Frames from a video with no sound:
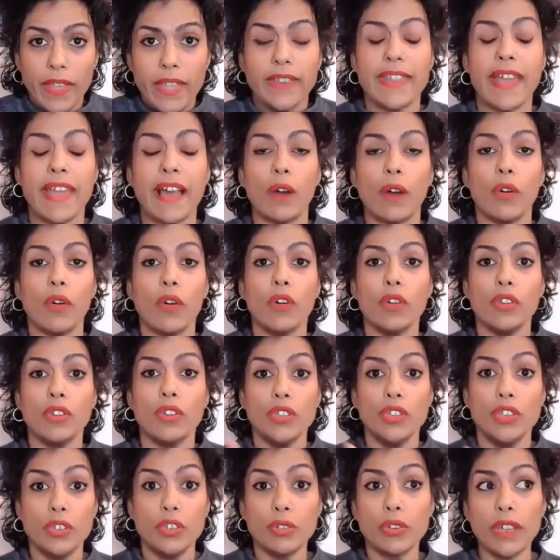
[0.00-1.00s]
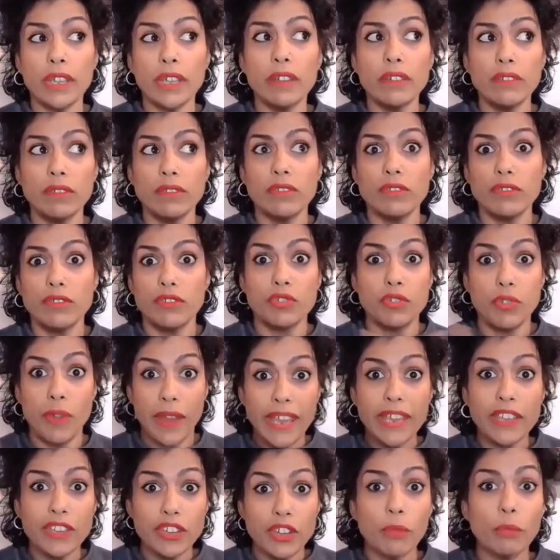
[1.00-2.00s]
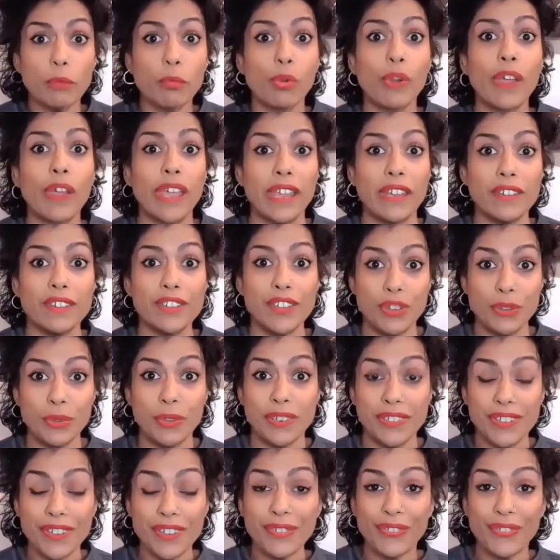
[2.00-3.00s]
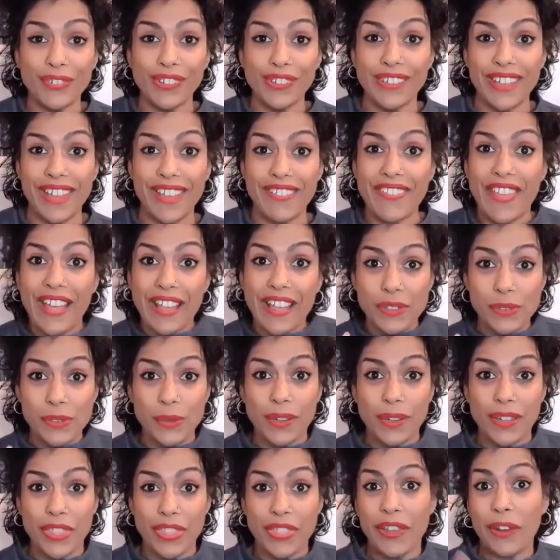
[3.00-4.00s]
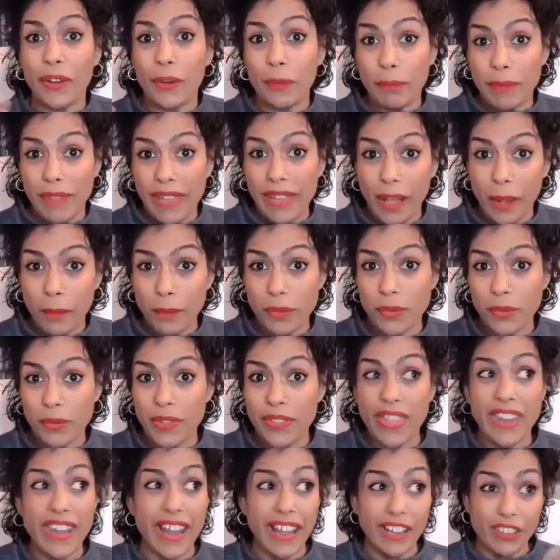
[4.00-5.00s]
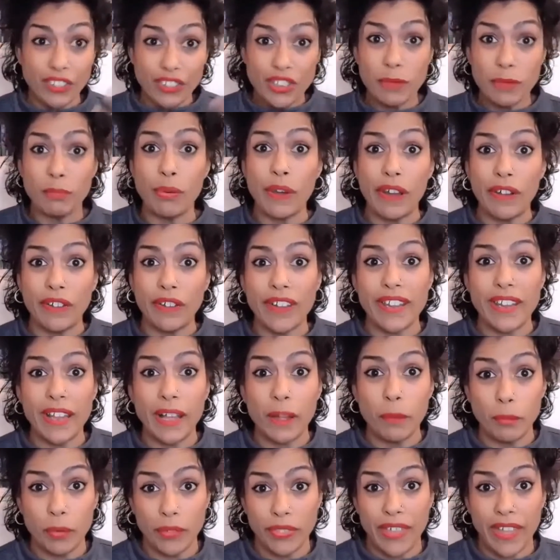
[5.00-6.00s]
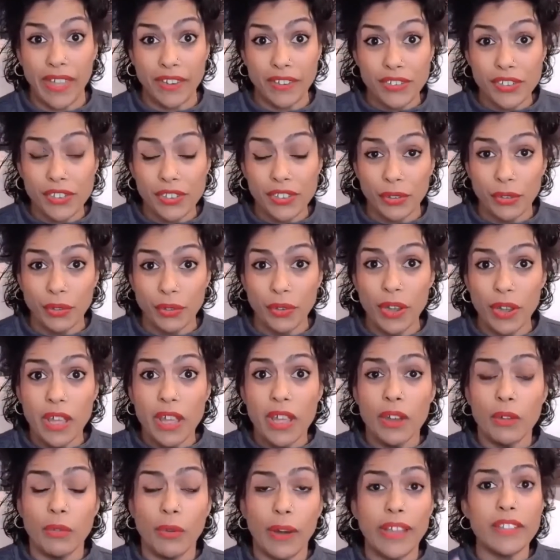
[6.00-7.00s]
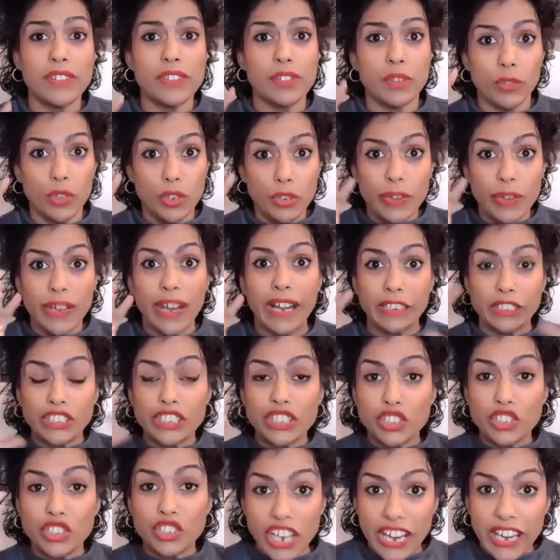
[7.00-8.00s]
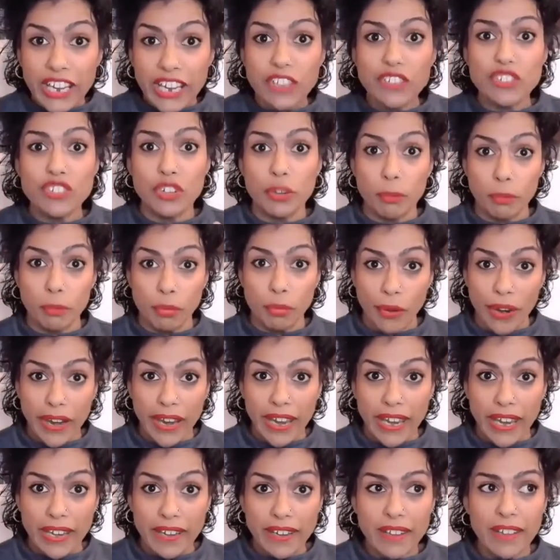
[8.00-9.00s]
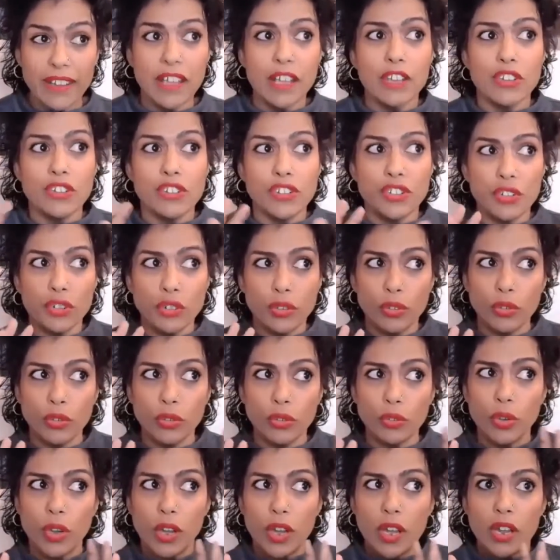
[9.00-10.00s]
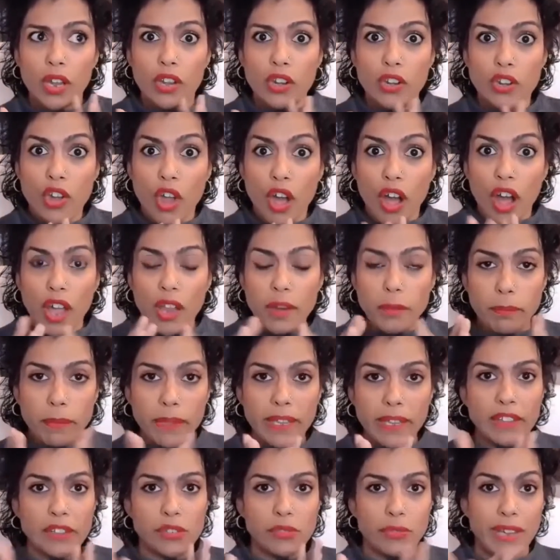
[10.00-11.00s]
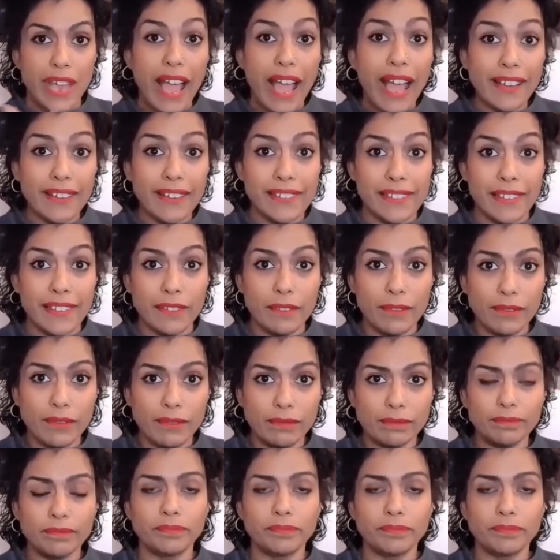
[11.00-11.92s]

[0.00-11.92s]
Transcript: Now, you can train your brain to do it differently. And that's what therapy helps with. And actually prayer can help with that too, right? So you can actually change your brain to not be as reactive,